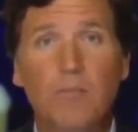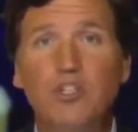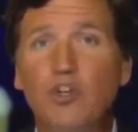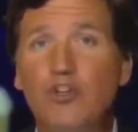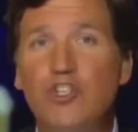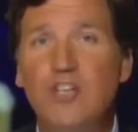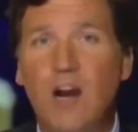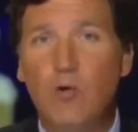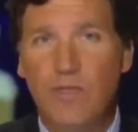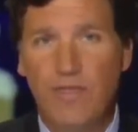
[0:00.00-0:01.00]
But you're
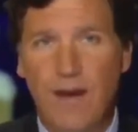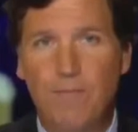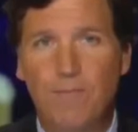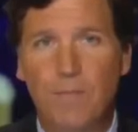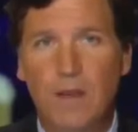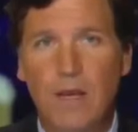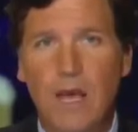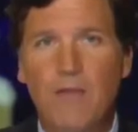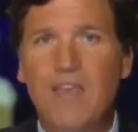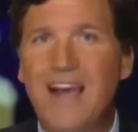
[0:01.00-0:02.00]
stuck with them.
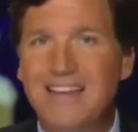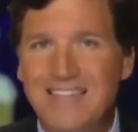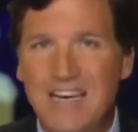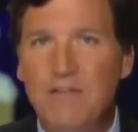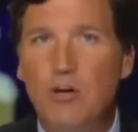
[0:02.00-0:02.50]
The idea